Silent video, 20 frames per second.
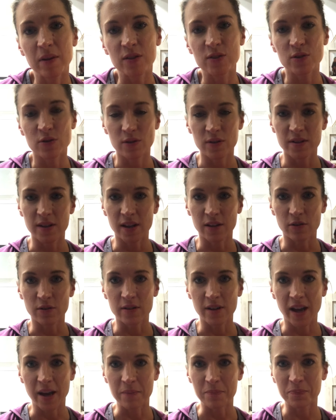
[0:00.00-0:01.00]
Eastern Standard
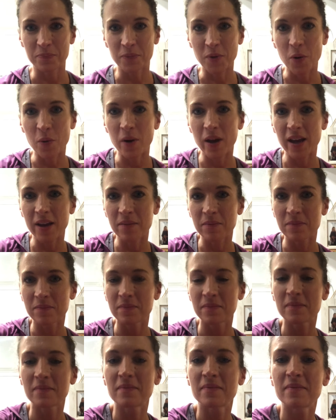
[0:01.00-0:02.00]
Time. Okay?
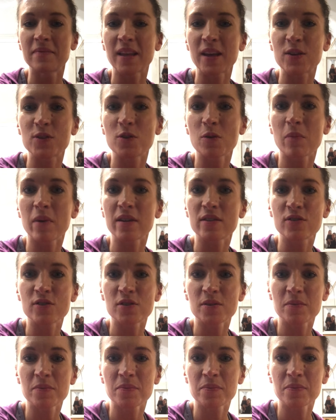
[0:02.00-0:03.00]
Thanks so
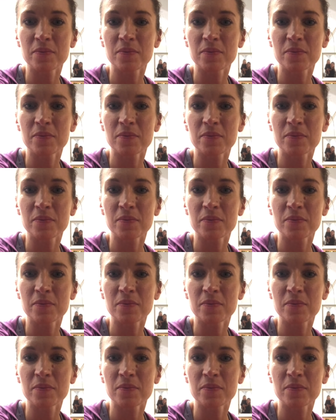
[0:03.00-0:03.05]
much.